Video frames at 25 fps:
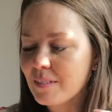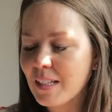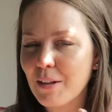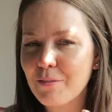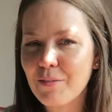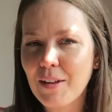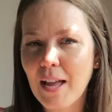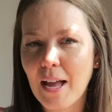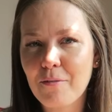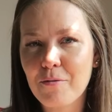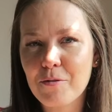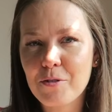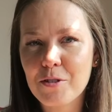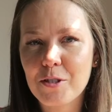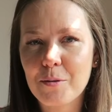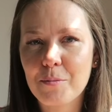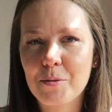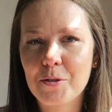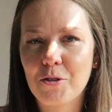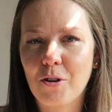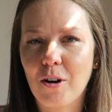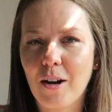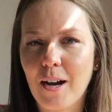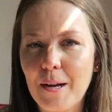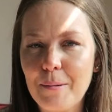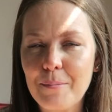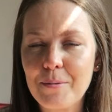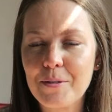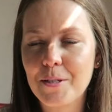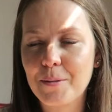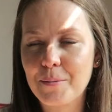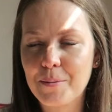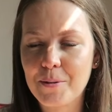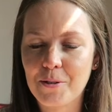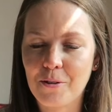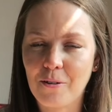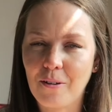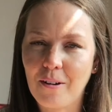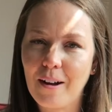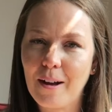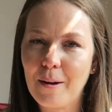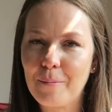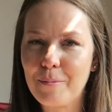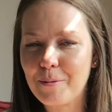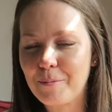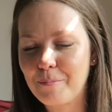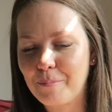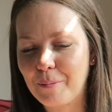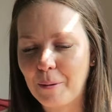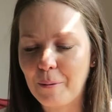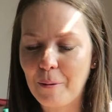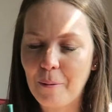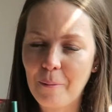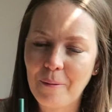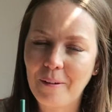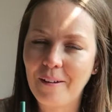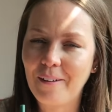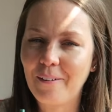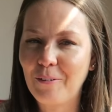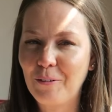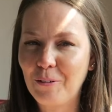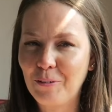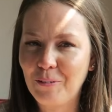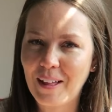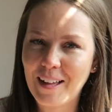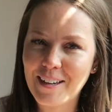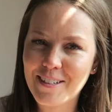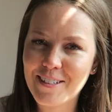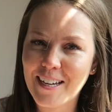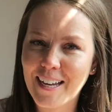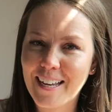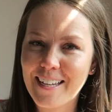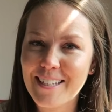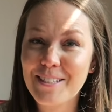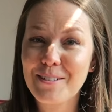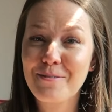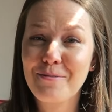if you haven't subscribed, blah blah, all that jazz.